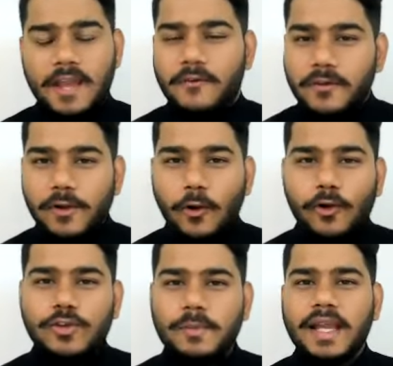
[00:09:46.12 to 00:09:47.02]
We will
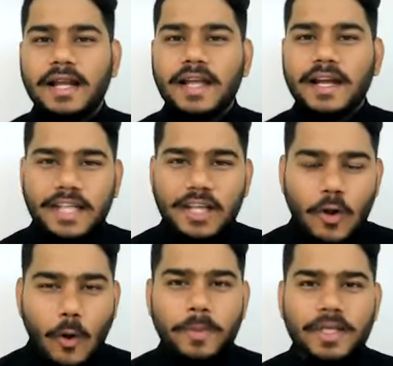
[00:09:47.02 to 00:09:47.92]
also be conducting
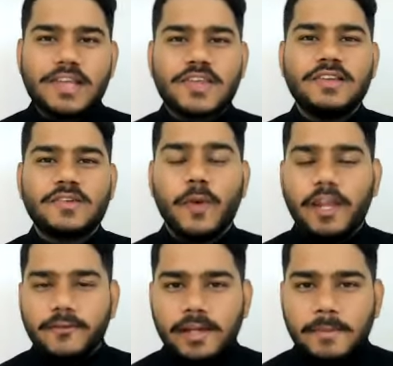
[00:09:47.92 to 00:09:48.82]
competitions
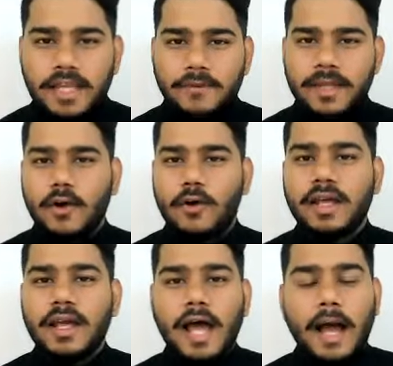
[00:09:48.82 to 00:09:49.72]
where we'll be giving
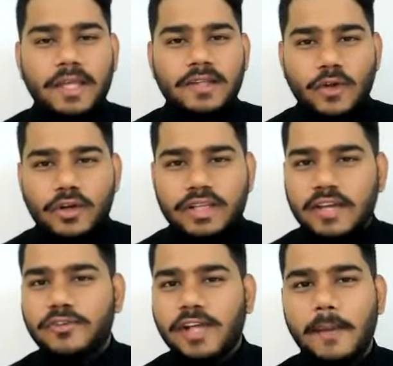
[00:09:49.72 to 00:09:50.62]
out Amazon
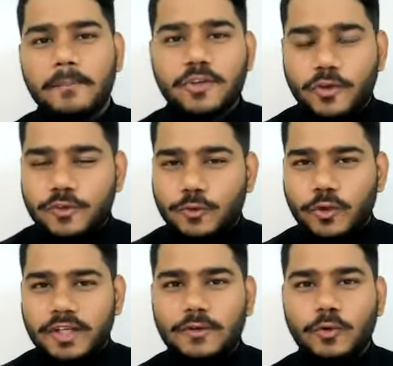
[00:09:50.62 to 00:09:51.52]
gift hampers for
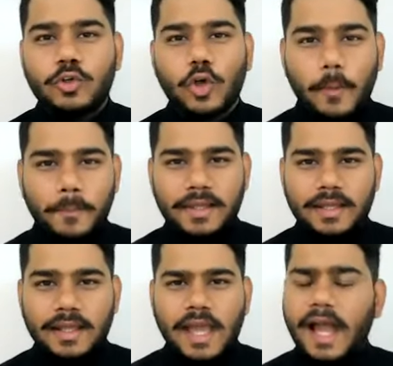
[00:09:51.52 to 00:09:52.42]
students who top.
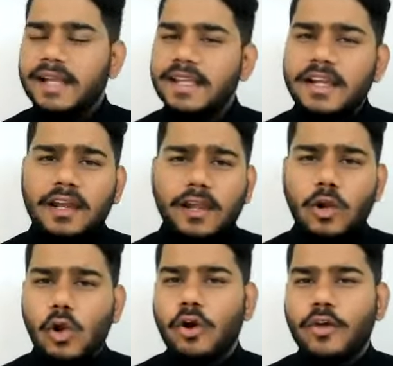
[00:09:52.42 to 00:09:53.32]
And there are a
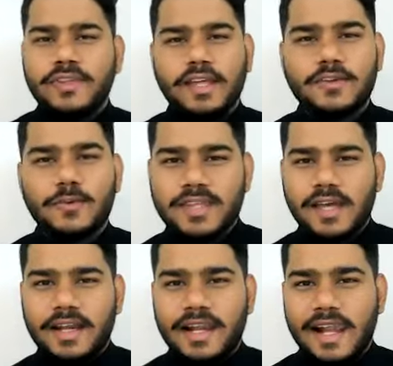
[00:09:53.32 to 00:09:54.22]
lot of things which
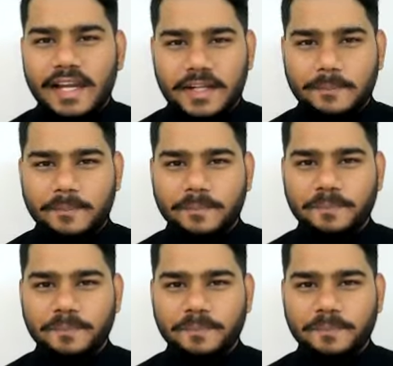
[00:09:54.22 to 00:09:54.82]
are lined up.